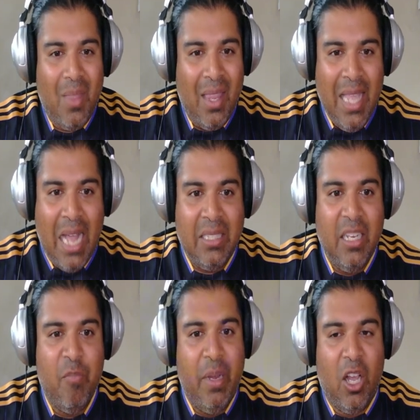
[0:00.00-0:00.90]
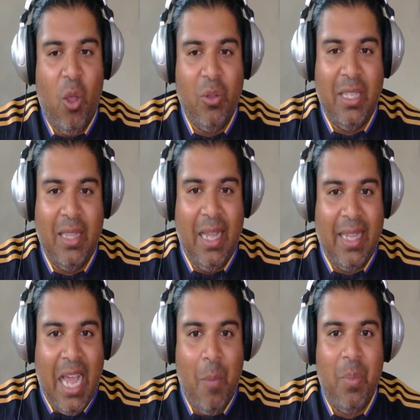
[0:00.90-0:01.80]
Aston have been closing that
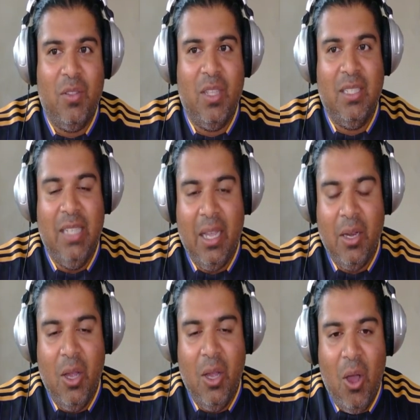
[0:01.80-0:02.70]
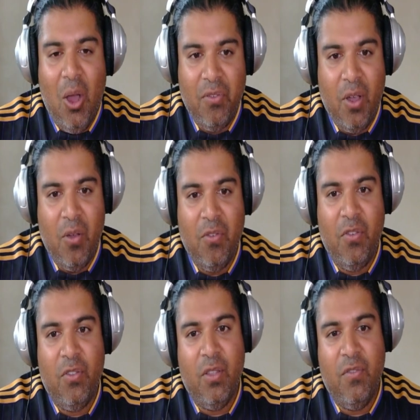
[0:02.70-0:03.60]
gap into the second half
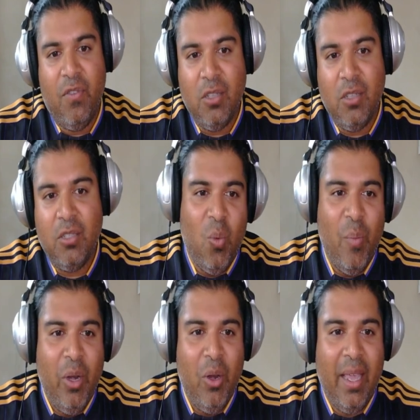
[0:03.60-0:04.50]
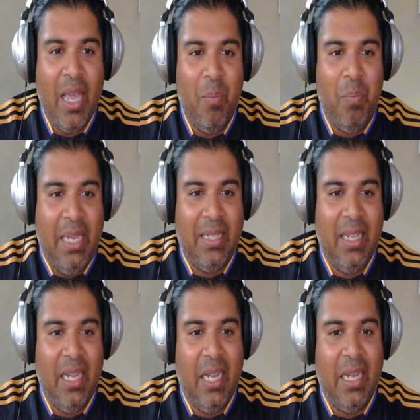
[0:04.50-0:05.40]
of the first half. When we're looking at B
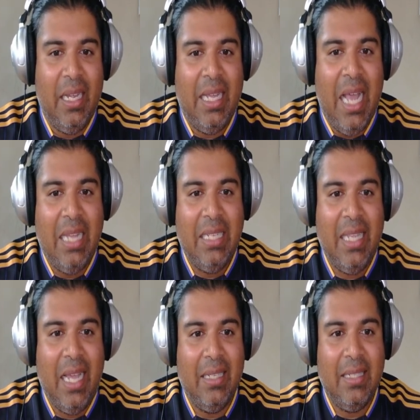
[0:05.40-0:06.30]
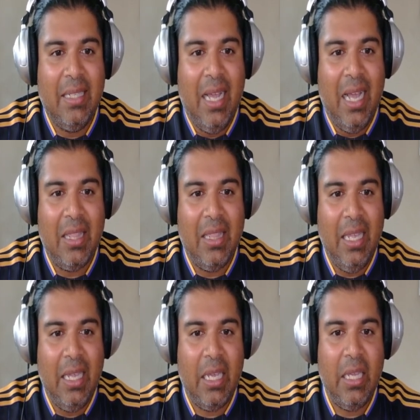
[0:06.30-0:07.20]
tier assets, I
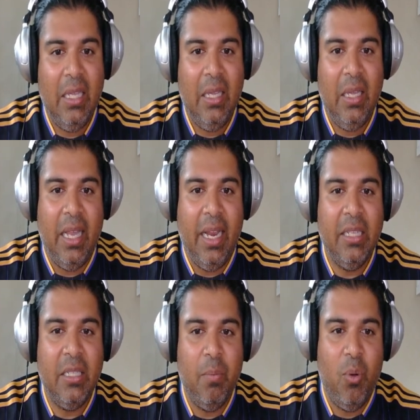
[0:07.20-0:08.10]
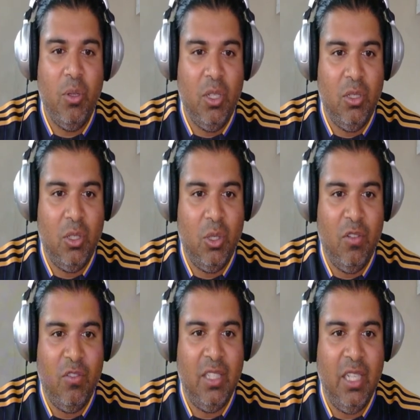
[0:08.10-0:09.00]
think it is important to sort of
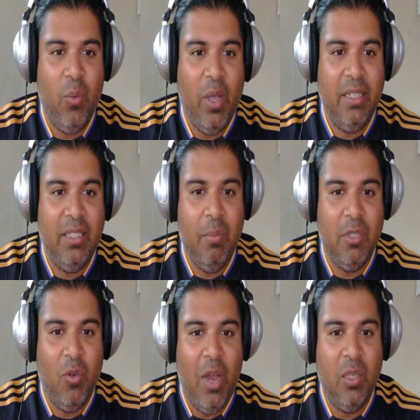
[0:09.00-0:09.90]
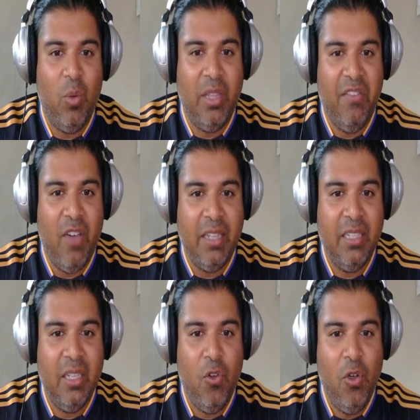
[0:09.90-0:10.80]
see where teams are at and what they're
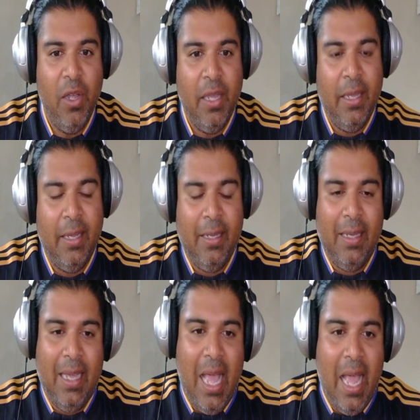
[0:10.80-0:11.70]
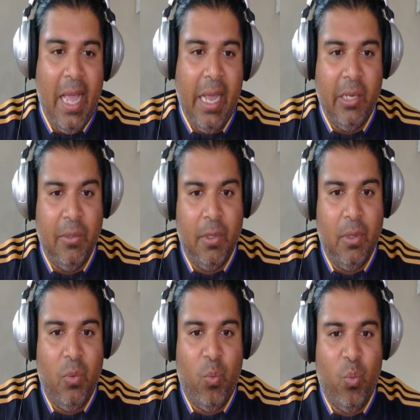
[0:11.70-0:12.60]
fighting for. And
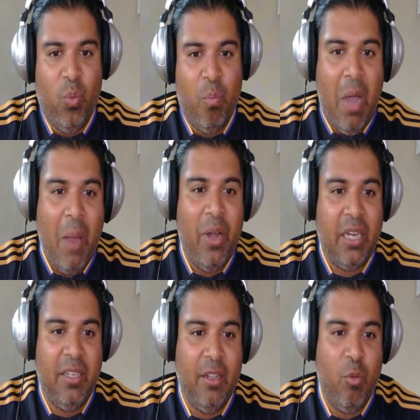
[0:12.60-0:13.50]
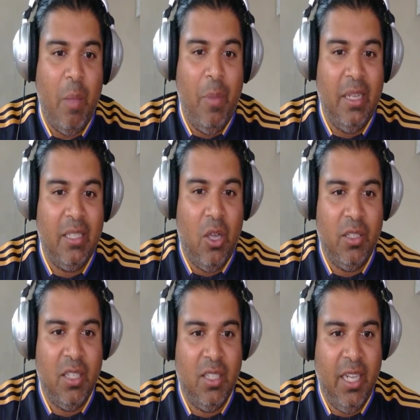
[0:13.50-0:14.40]
my prediction is we maybe start
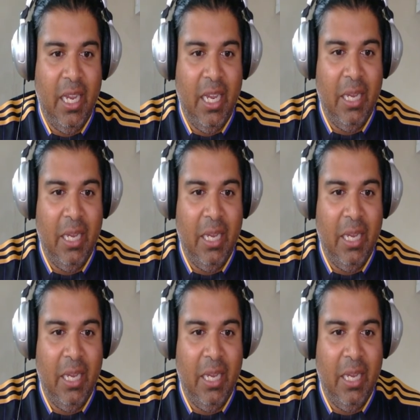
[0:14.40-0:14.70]
to see,